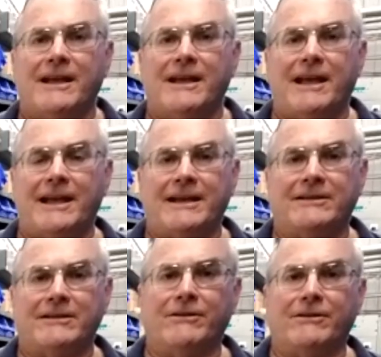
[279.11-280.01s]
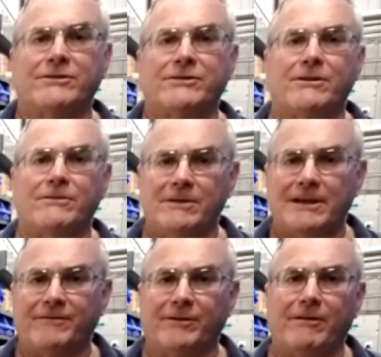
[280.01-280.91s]
and also
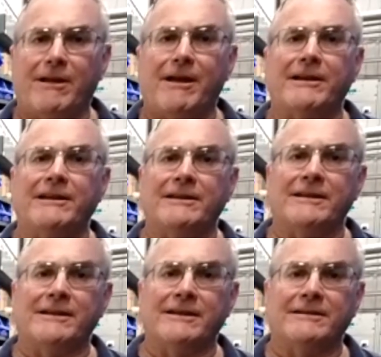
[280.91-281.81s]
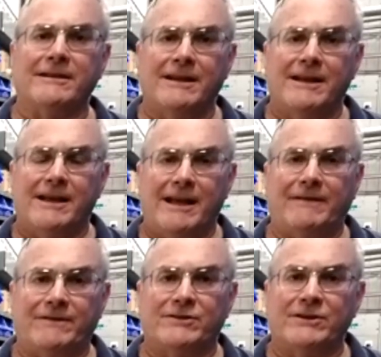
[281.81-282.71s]
if we're locking in a
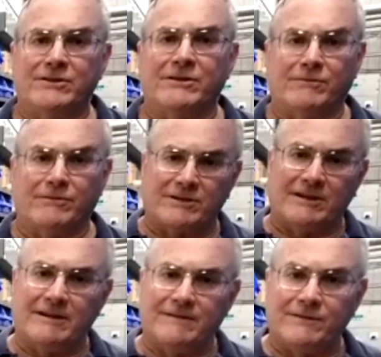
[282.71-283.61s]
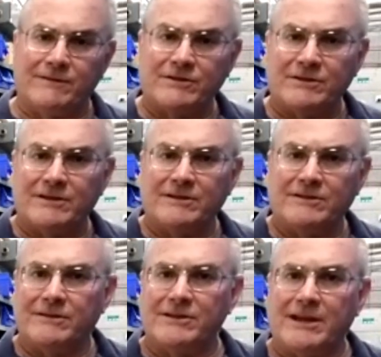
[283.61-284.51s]
physician or sending a physician in to
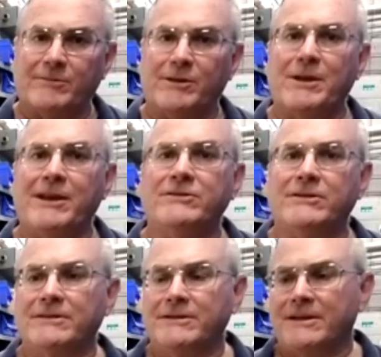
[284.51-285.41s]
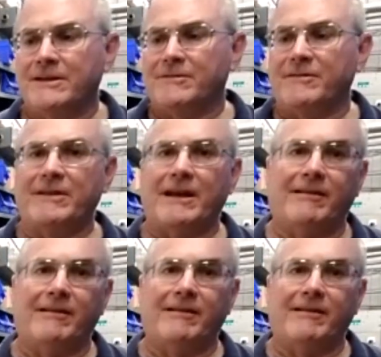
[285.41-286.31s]
examine the patient, we've got
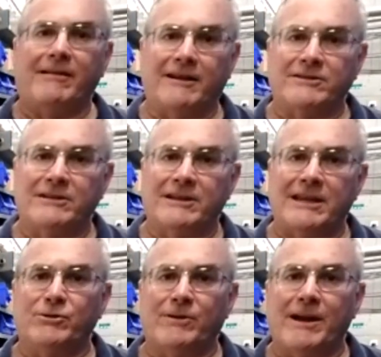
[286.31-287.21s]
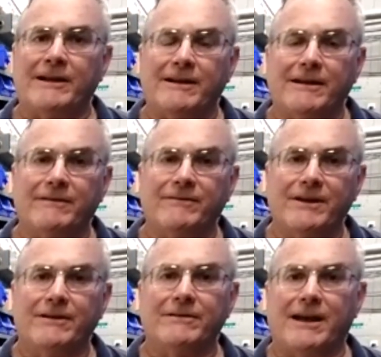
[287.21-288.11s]
lock clocks to keep track of
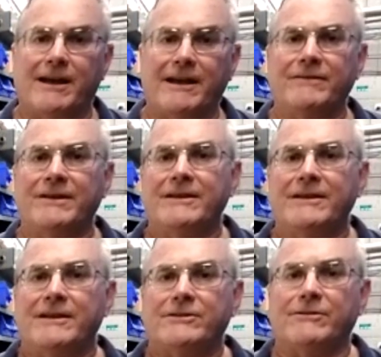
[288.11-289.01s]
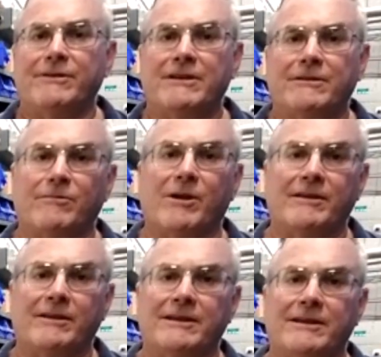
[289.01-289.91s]
their dive so we can run
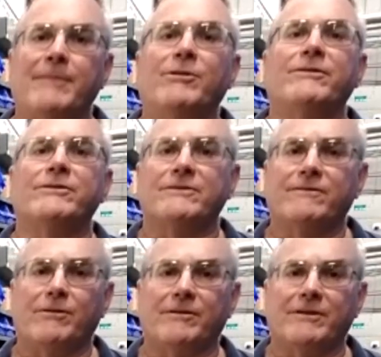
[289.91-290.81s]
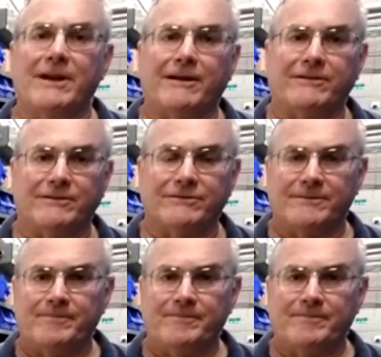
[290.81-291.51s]
the tables for the doctors